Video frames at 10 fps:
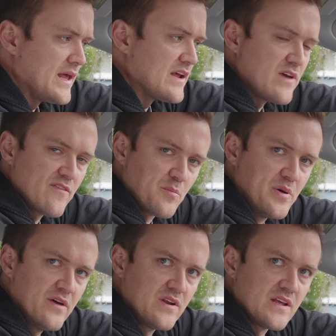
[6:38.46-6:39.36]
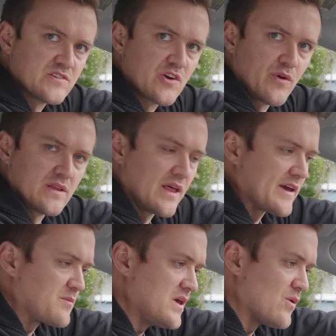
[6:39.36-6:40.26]
And if you have a pivoting screen
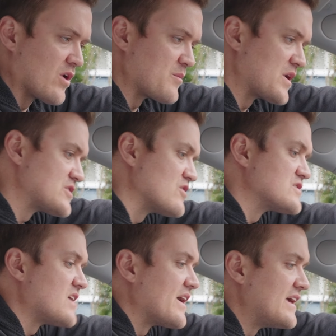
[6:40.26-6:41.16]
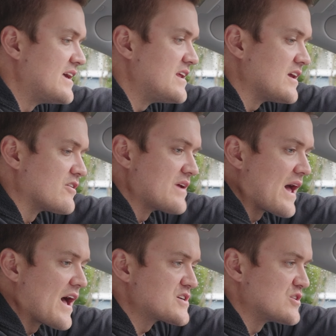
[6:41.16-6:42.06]
like me, you wanna make sure it's not hitting your
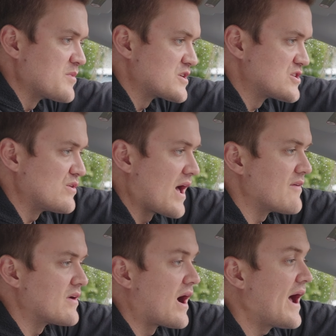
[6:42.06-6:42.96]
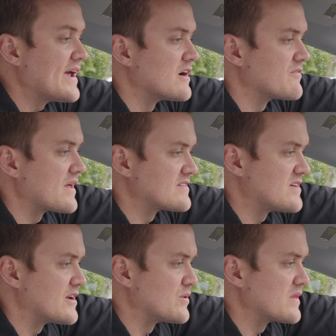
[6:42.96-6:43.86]
dash. So make sure you have it high enough that it's
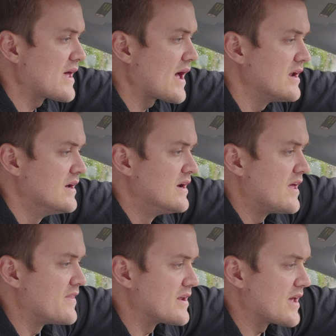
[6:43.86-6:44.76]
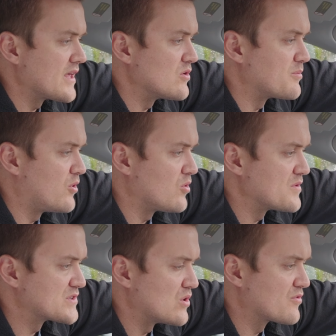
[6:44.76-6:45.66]
not doing that. Then yeah, you would pull
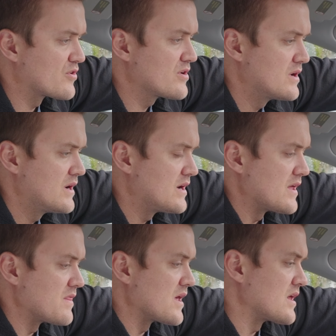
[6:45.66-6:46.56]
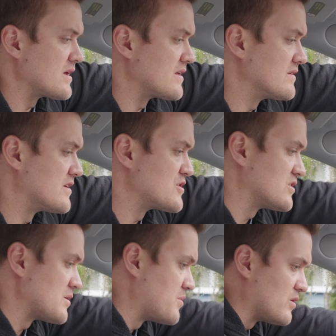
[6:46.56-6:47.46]
this over and then it
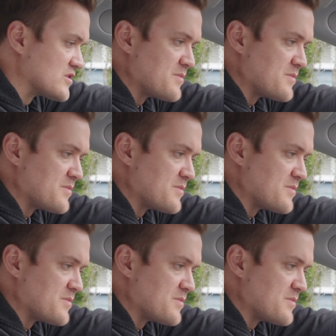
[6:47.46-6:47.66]
essentially pulls